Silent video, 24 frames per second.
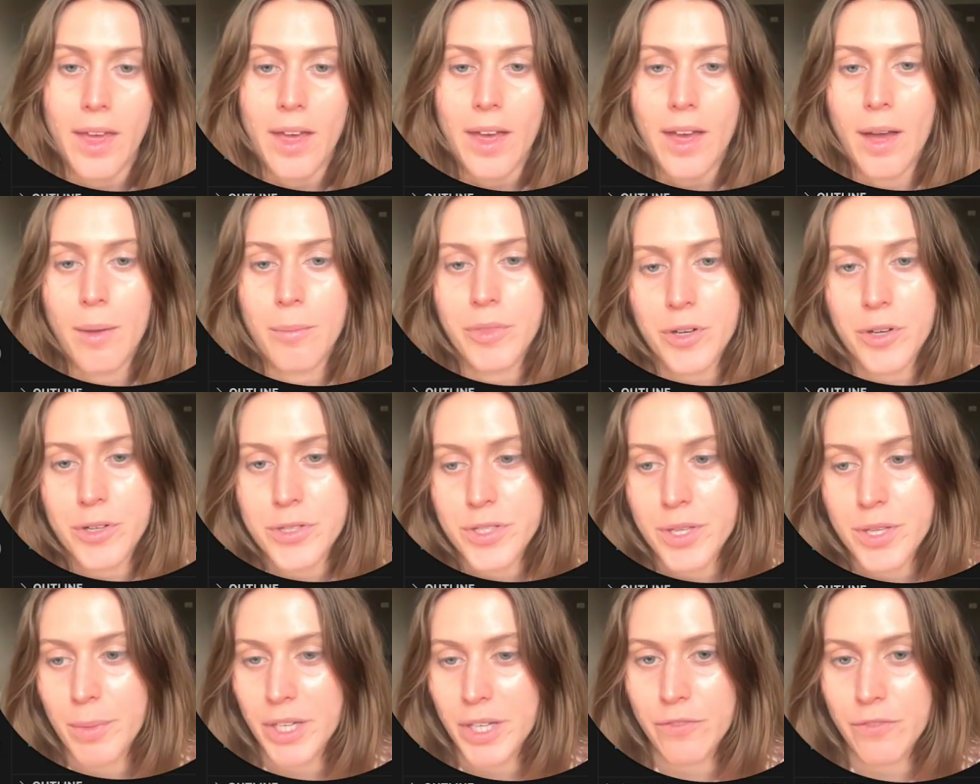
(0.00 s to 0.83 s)
There's
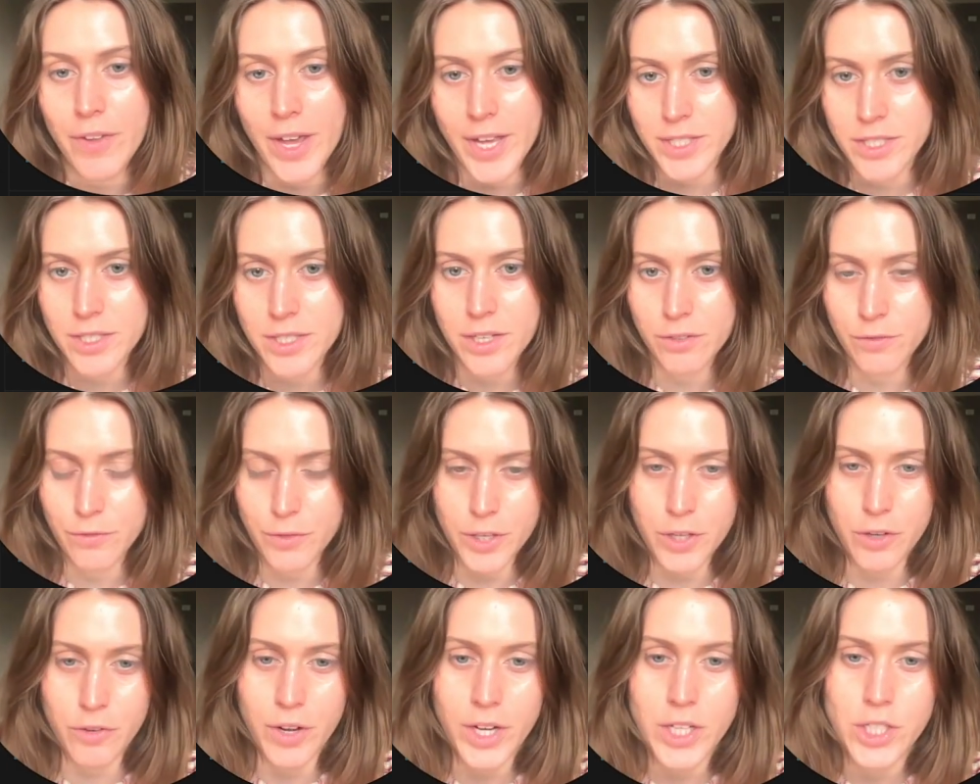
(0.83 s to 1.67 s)
some advanced
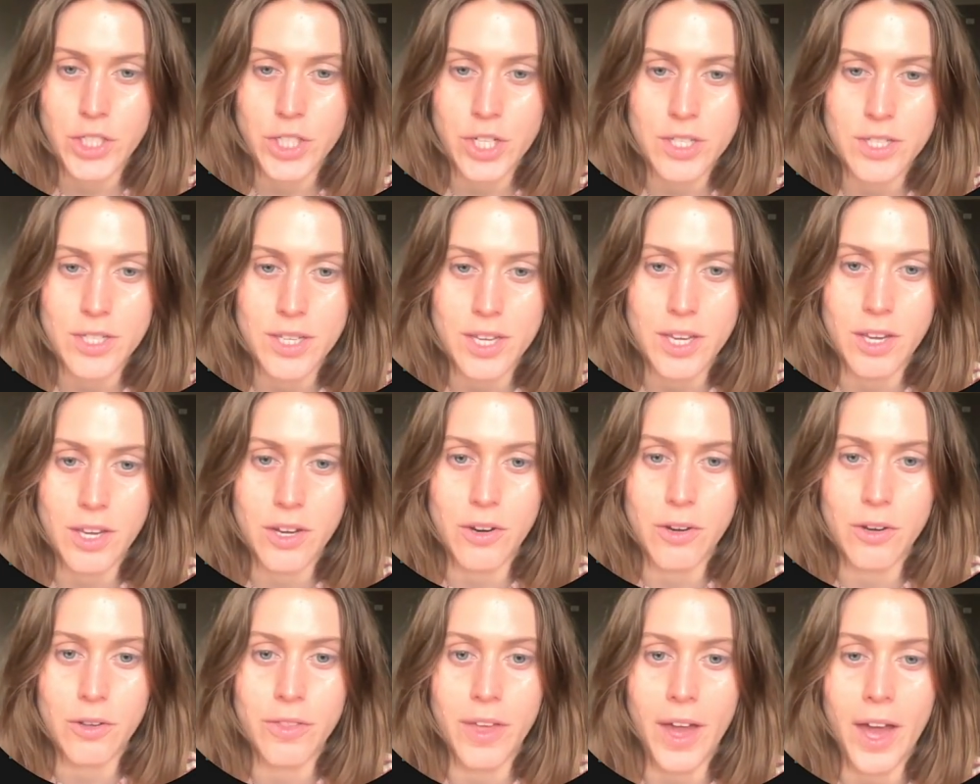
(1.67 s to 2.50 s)
configurations
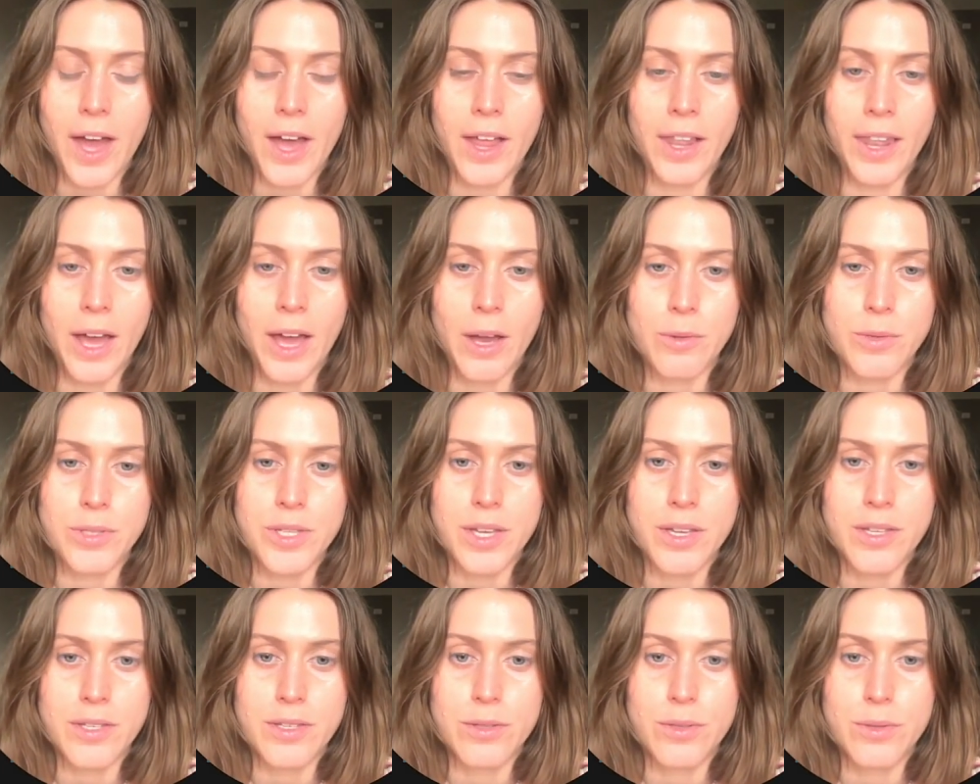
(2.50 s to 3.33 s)
here that allows
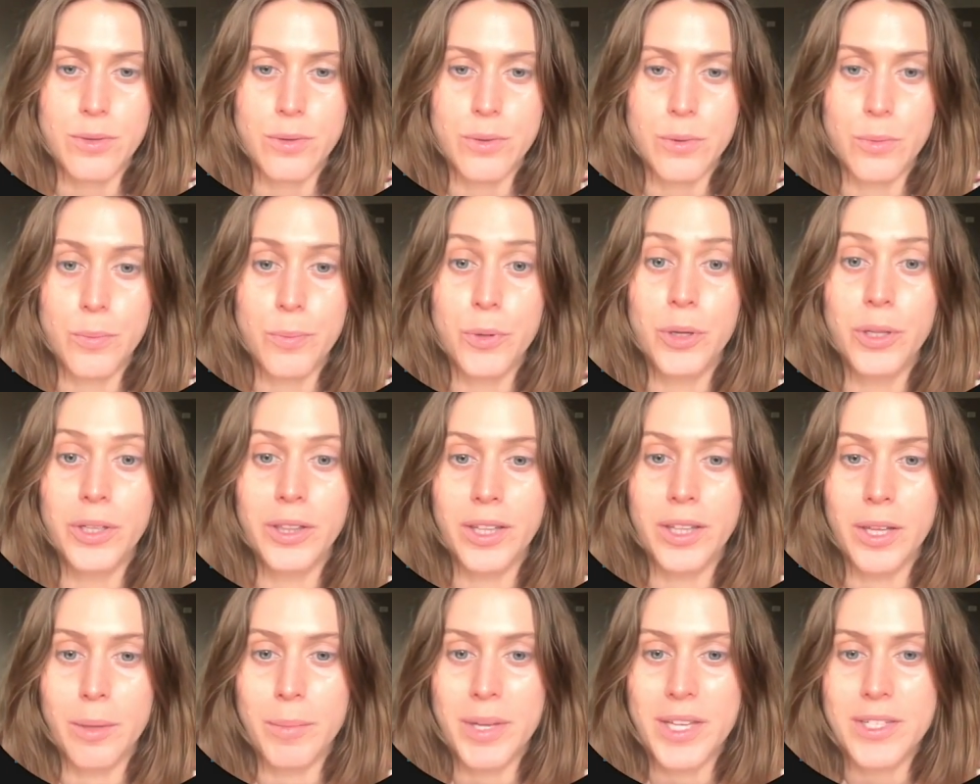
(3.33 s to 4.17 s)
us to put
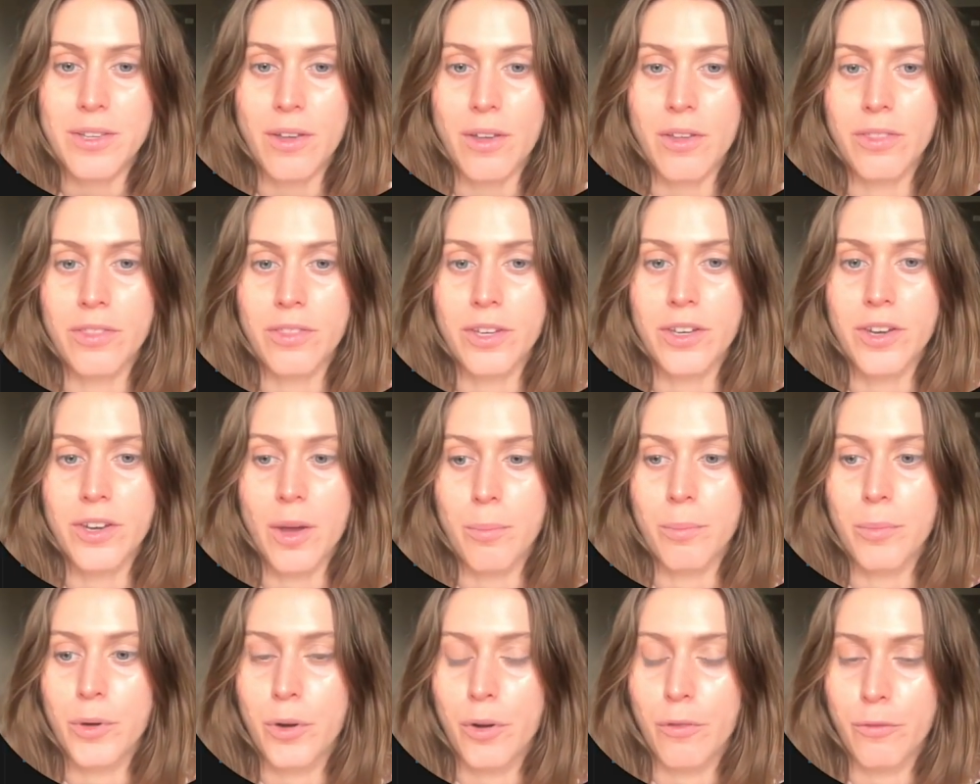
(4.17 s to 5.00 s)
limits on the
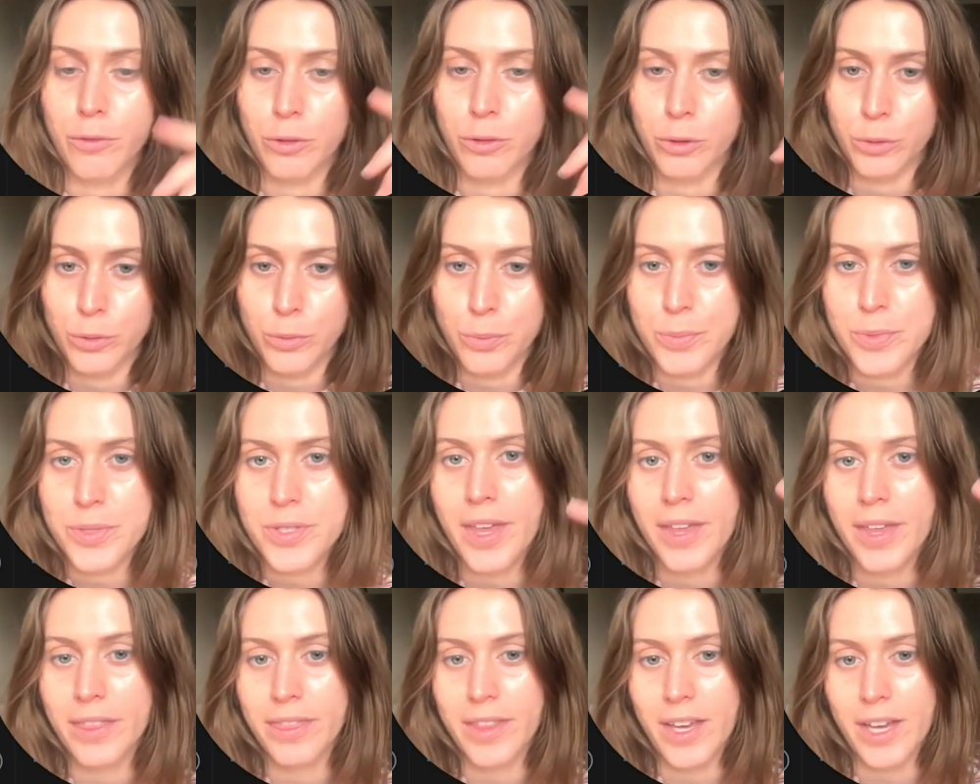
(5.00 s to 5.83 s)
number of loops
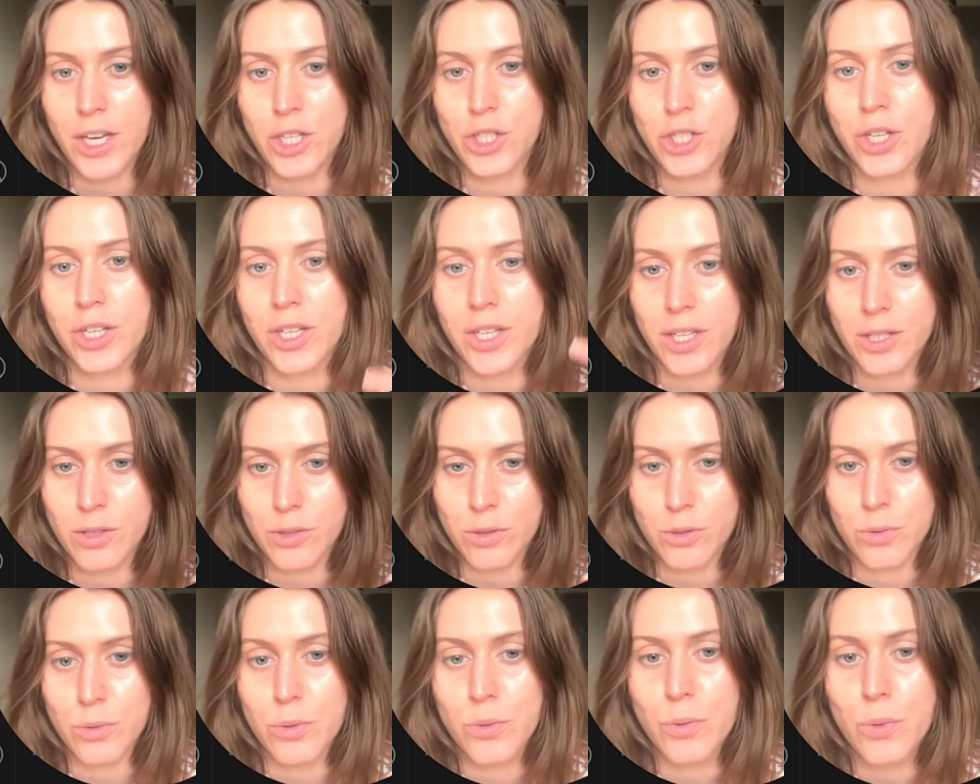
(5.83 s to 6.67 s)
that the agent can
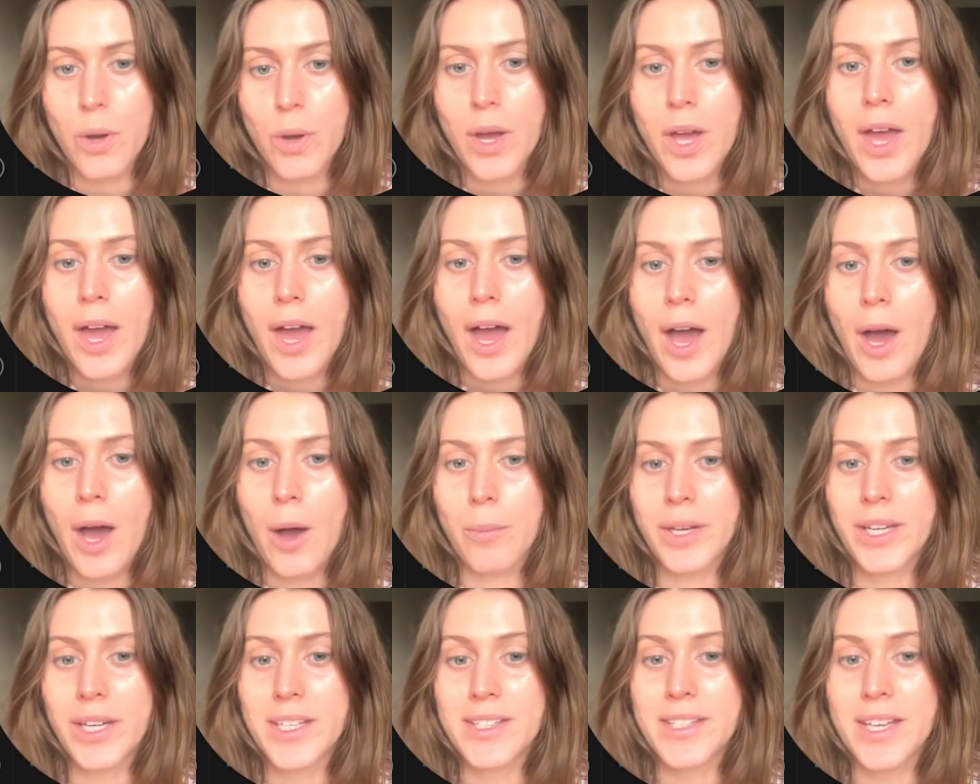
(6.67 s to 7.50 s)
do, how
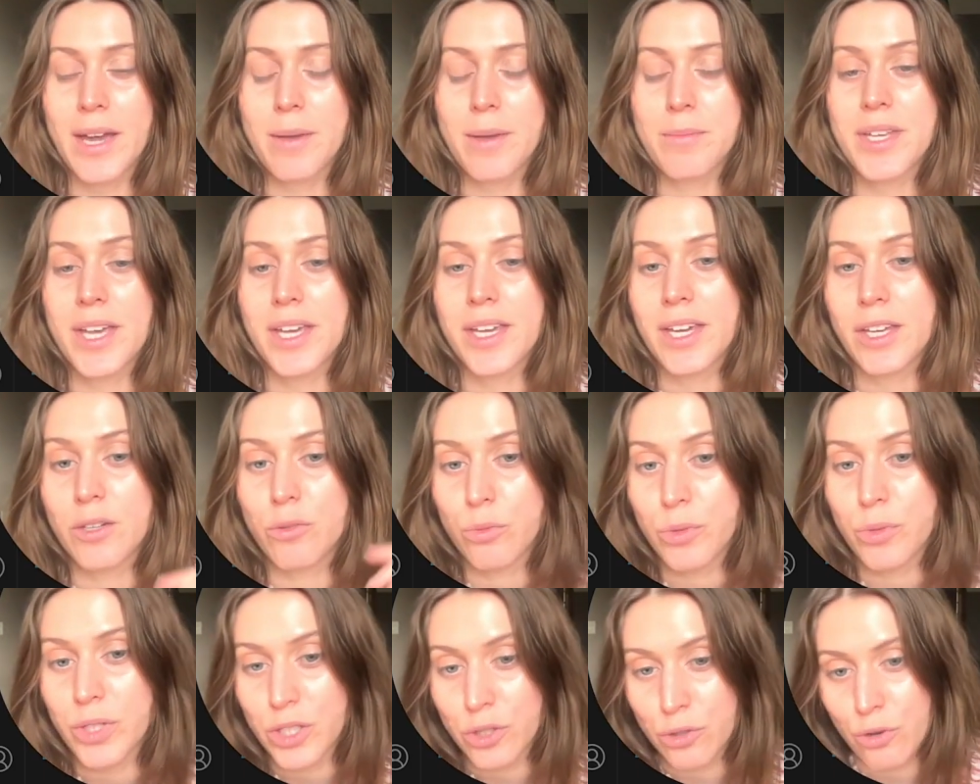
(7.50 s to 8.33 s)
many times it can
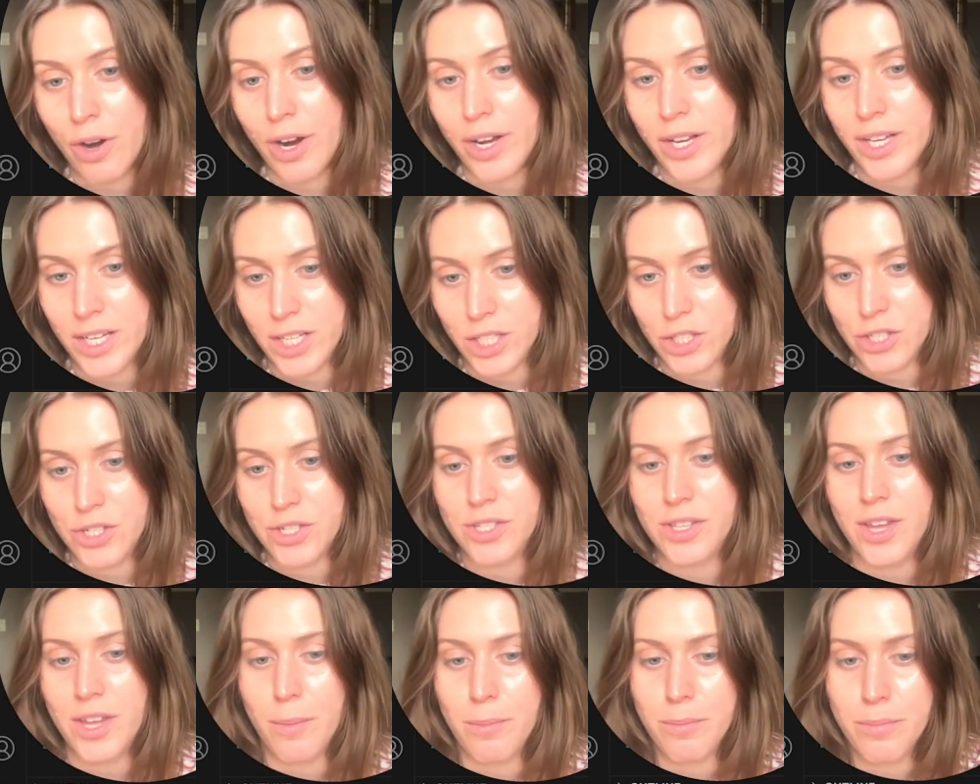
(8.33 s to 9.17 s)
retry each
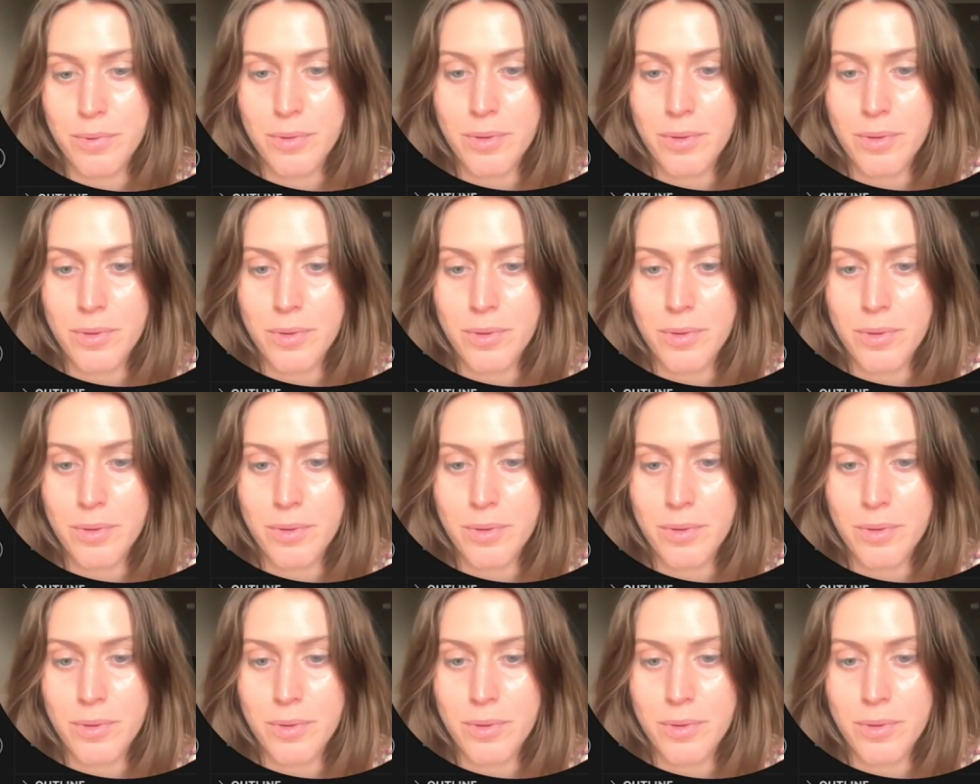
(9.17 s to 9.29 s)
step.